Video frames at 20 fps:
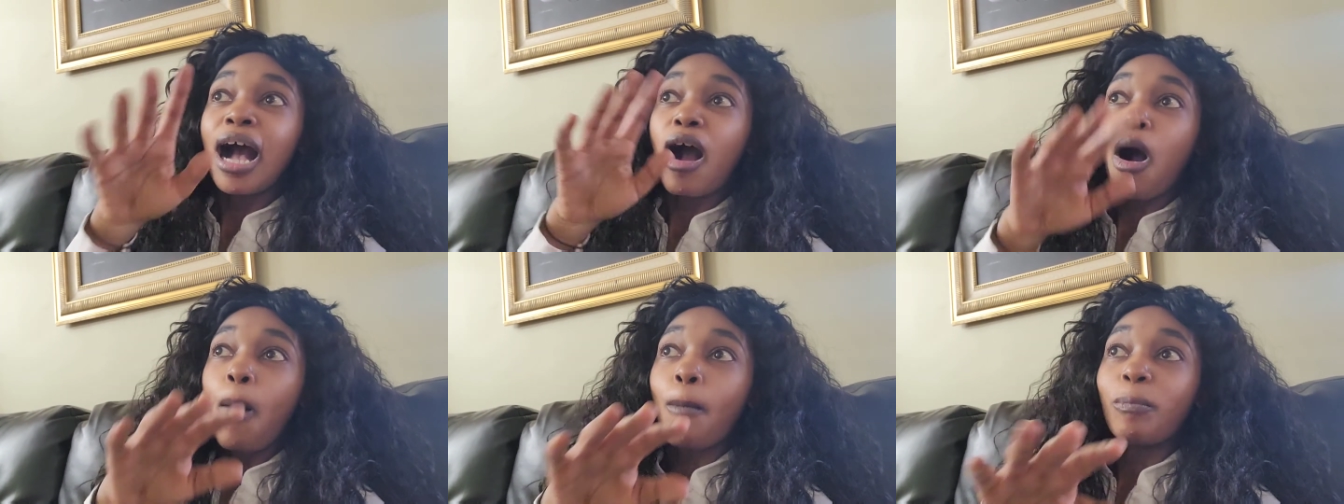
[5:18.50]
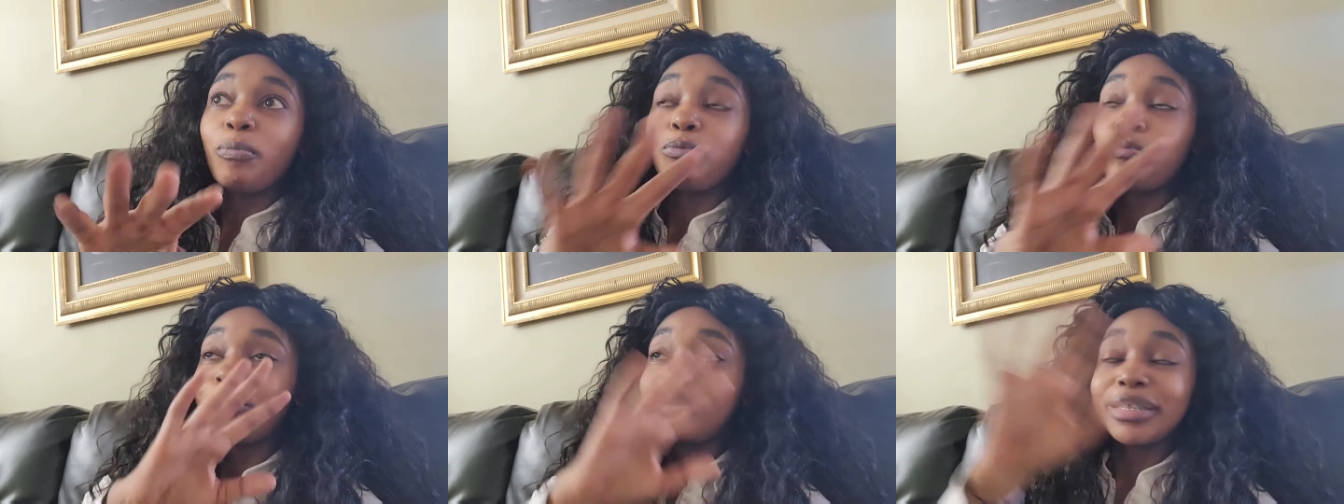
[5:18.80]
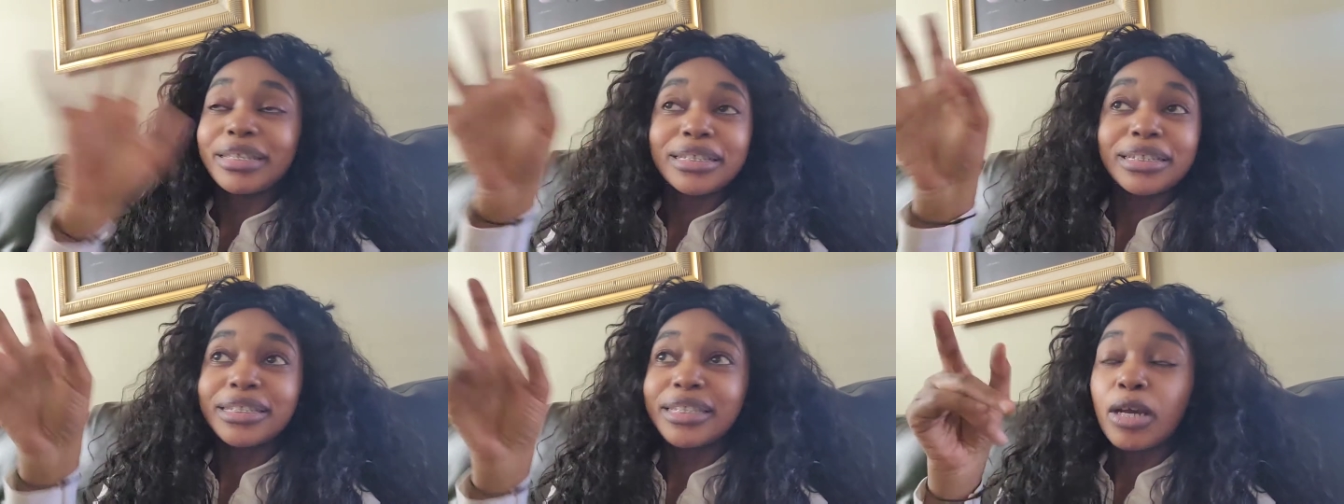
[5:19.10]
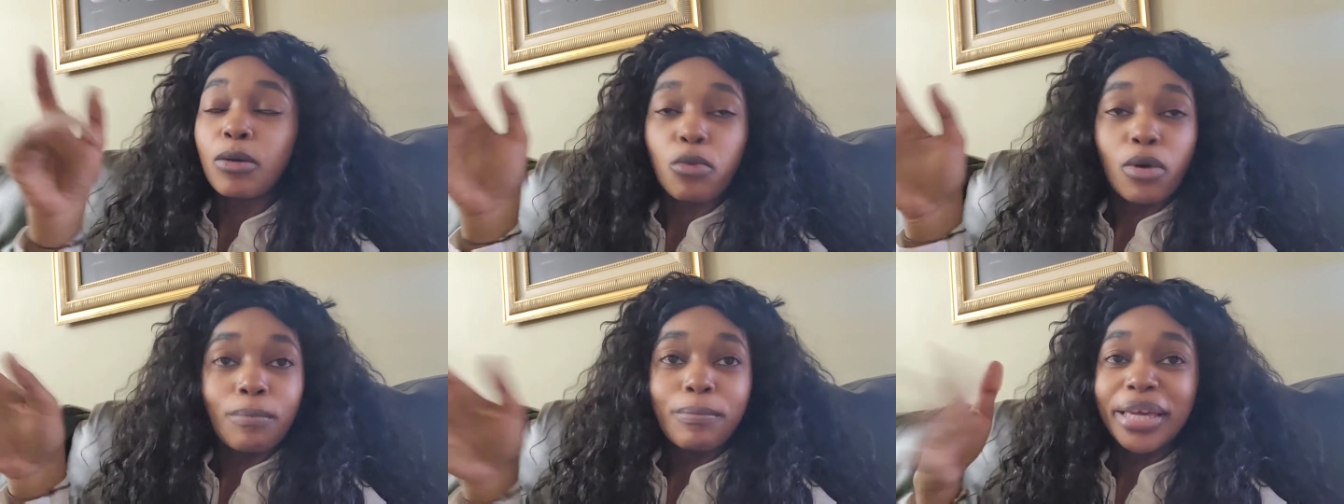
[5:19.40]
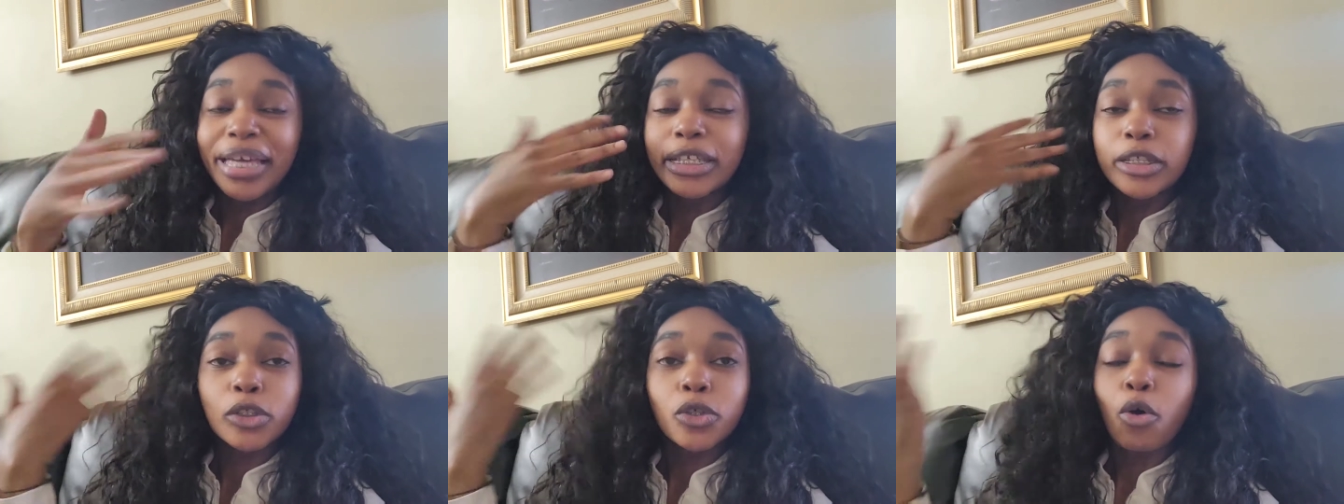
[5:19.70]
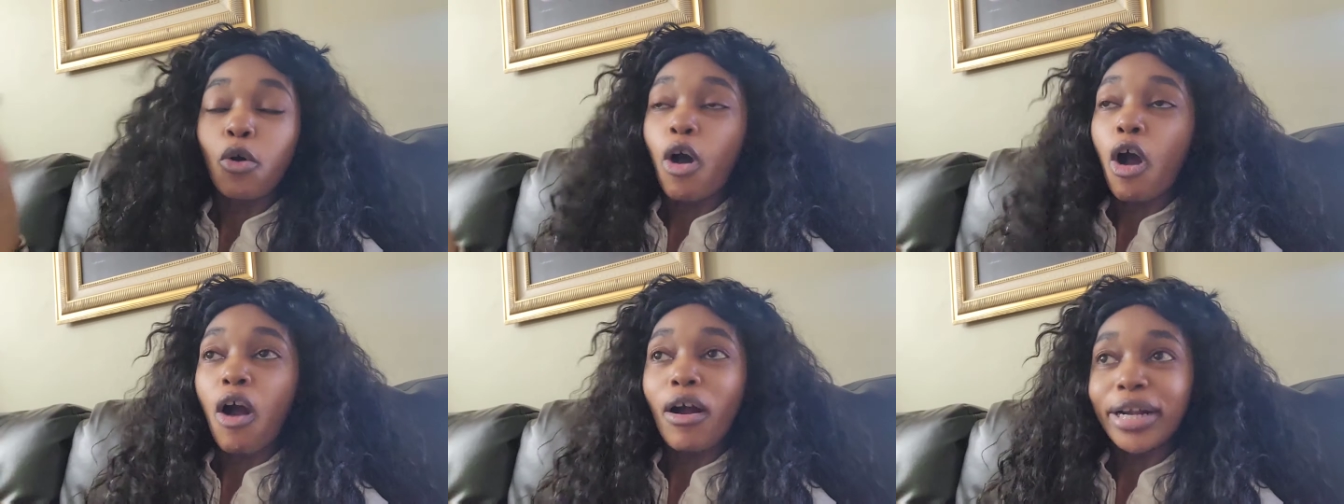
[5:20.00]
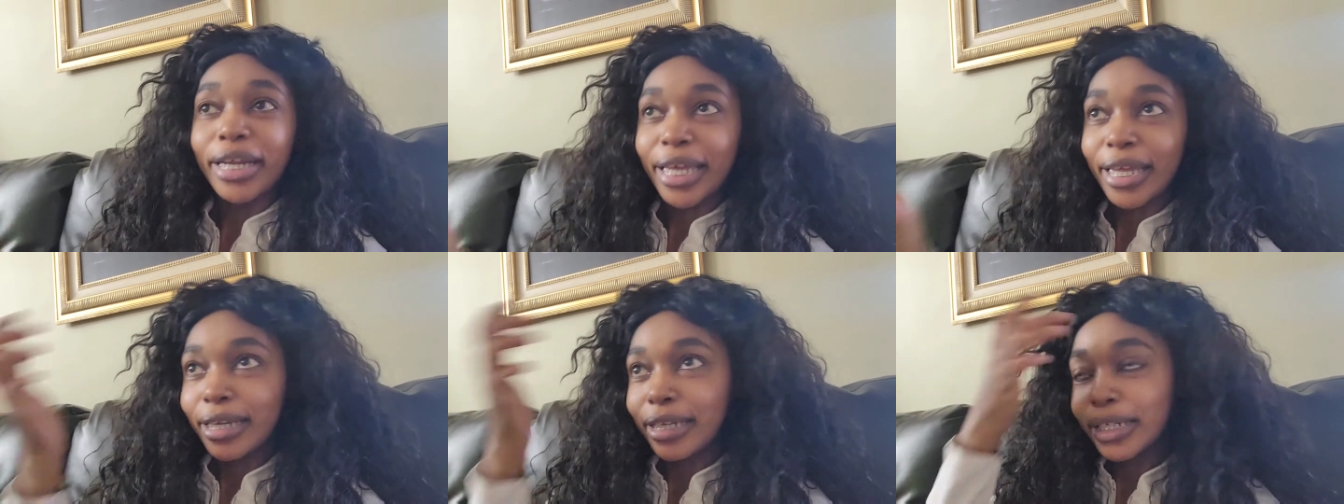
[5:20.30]
um, because they were being so
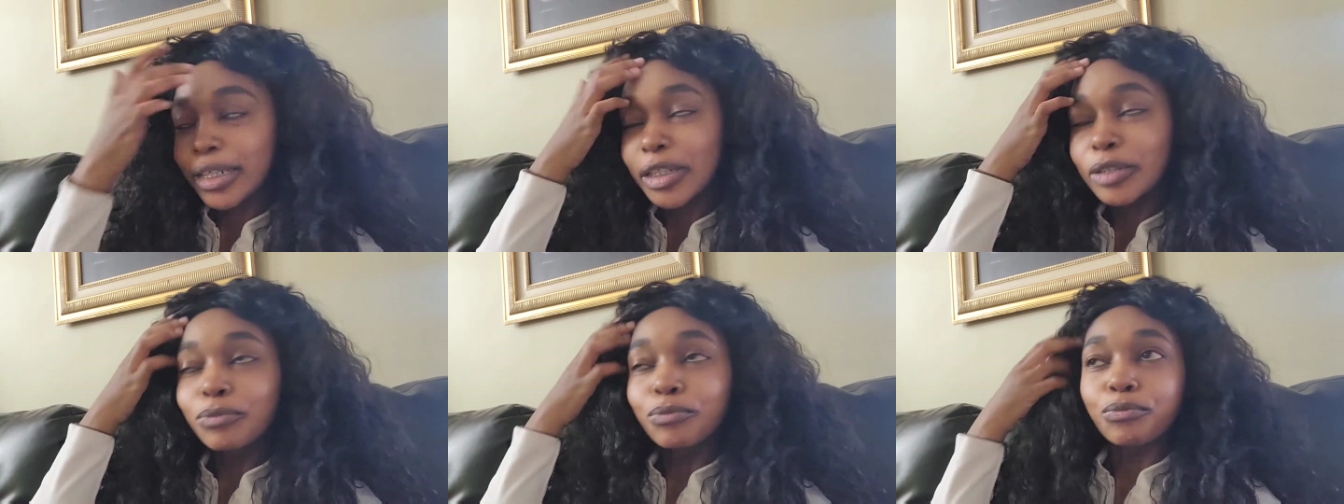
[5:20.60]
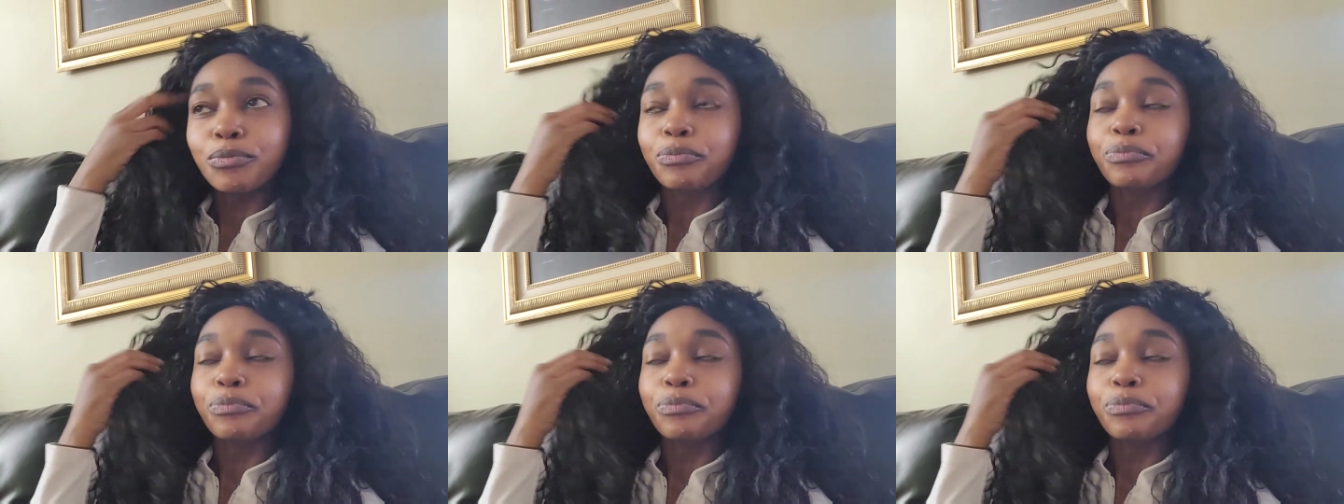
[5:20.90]
hard-headed,